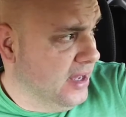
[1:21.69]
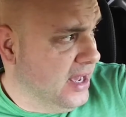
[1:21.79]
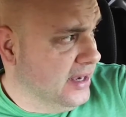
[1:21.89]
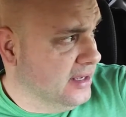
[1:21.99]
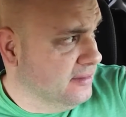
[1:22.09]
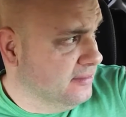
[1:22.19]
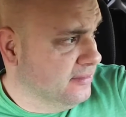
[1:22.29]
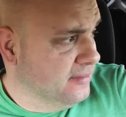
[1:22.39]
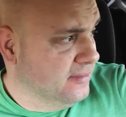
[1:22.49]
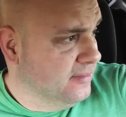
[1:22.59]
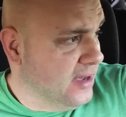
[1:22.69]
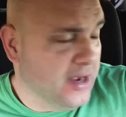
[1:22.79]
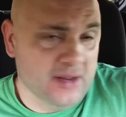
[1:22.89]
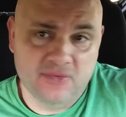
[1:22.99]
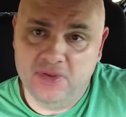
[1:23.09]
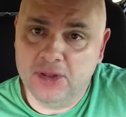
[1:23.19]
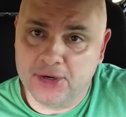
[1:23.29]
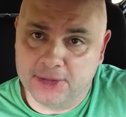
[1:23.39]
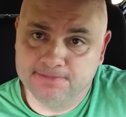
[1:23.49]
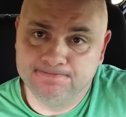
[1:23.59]
I can, I could feel
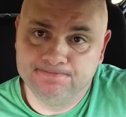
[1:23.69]
her.